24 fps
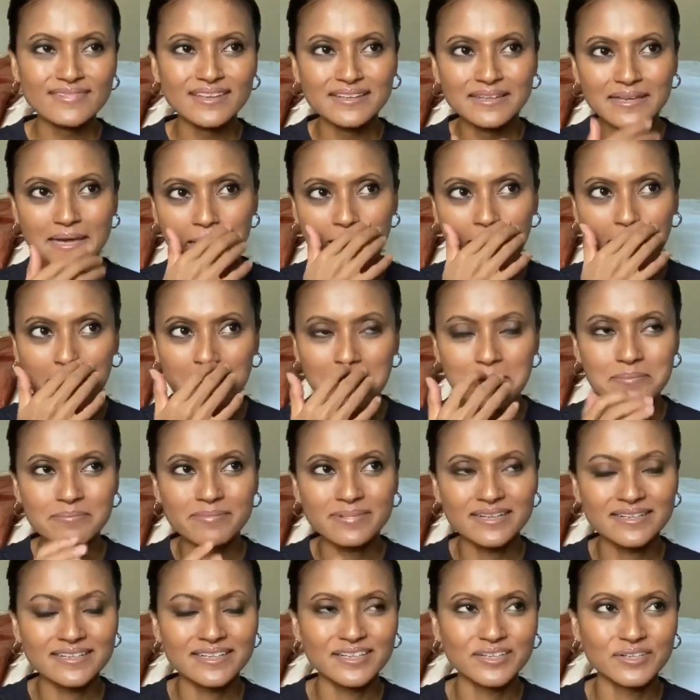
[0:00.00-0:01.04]

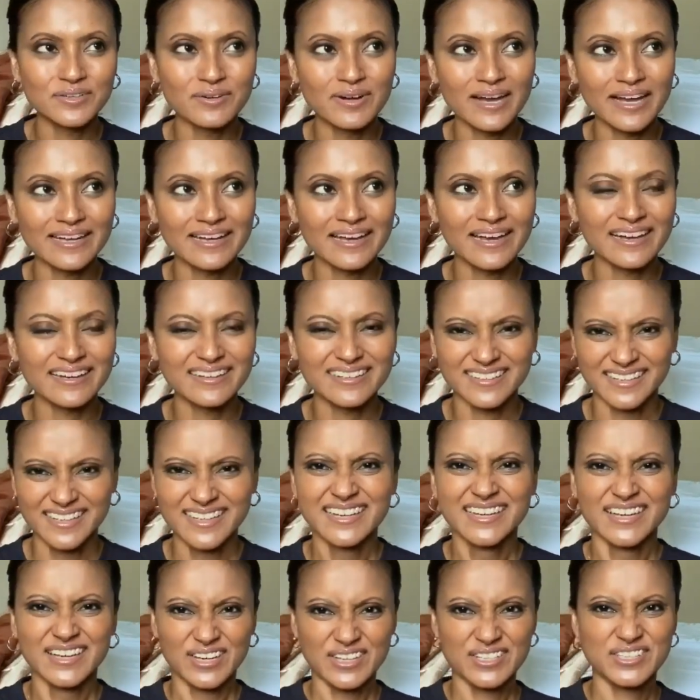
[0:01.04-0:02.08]
I
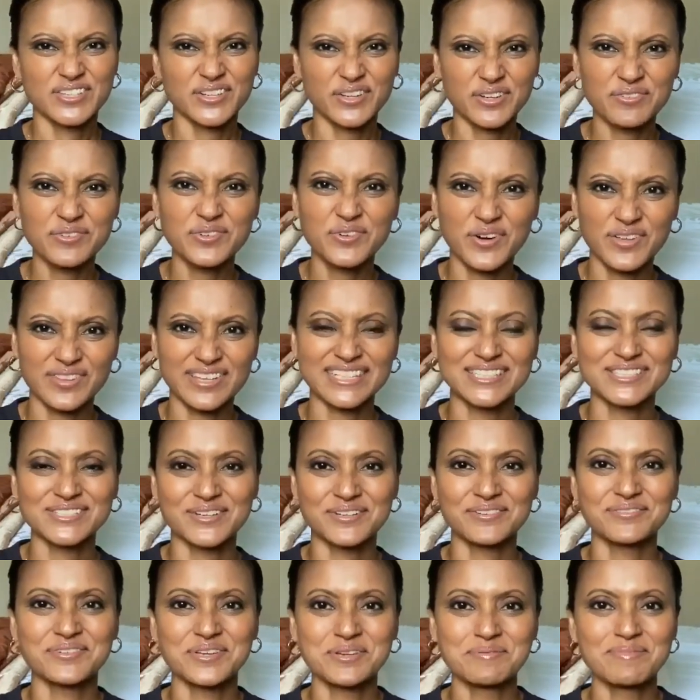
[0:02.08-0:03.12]
sort of got that sort
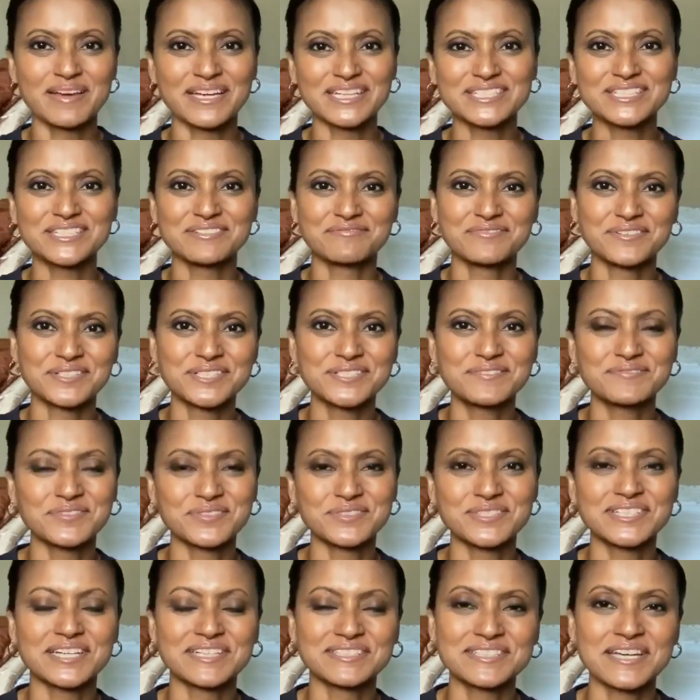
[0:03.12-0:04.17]
of image the first few
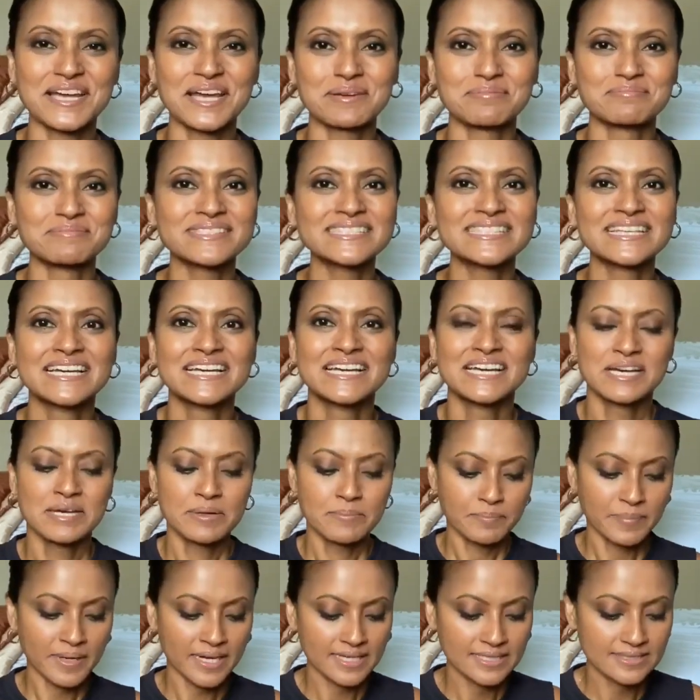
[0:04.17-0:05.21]
attempts.
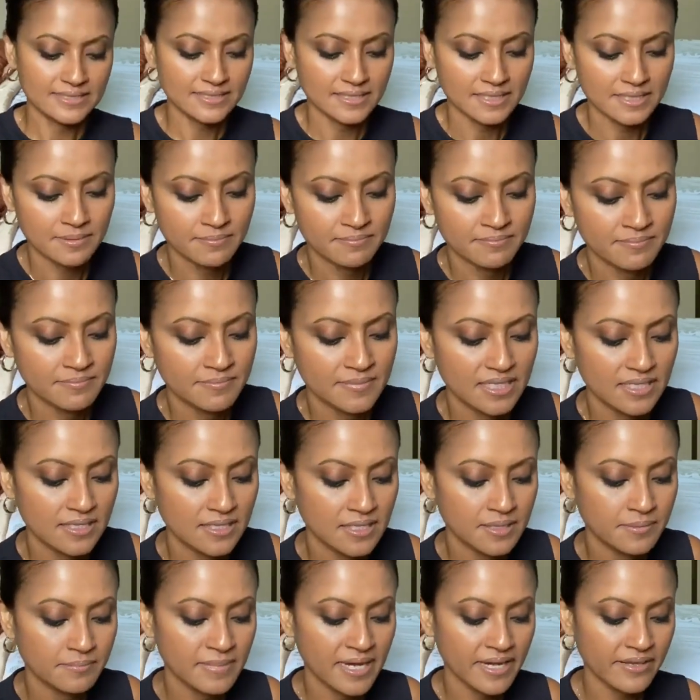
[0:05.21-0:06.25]
But
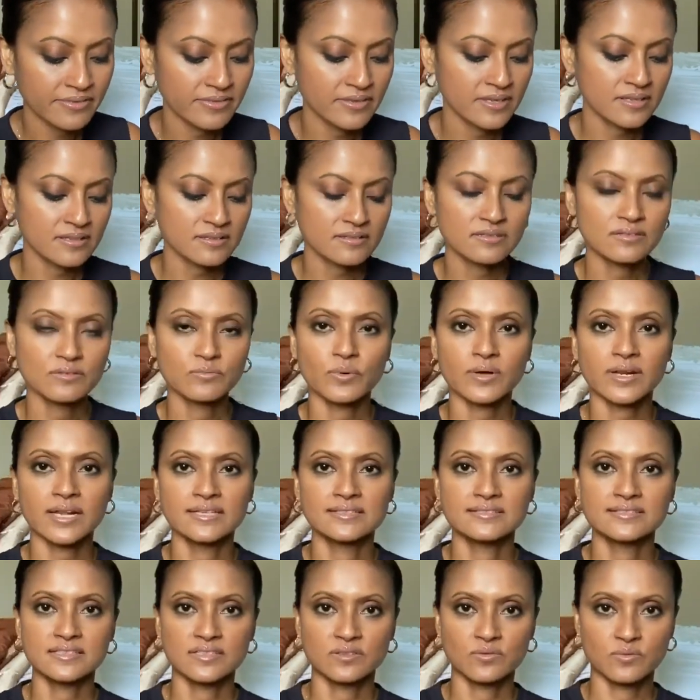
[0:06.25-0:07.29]
I think what I
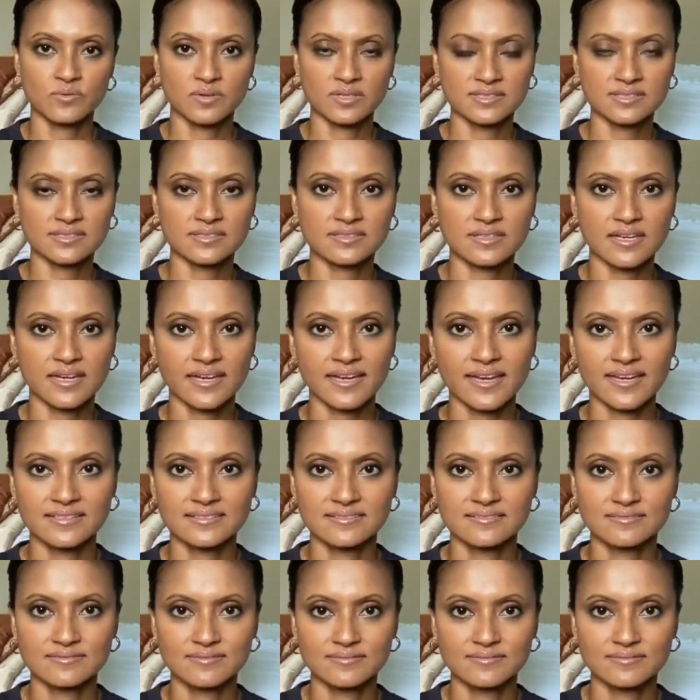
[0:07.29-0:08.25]
did was I had,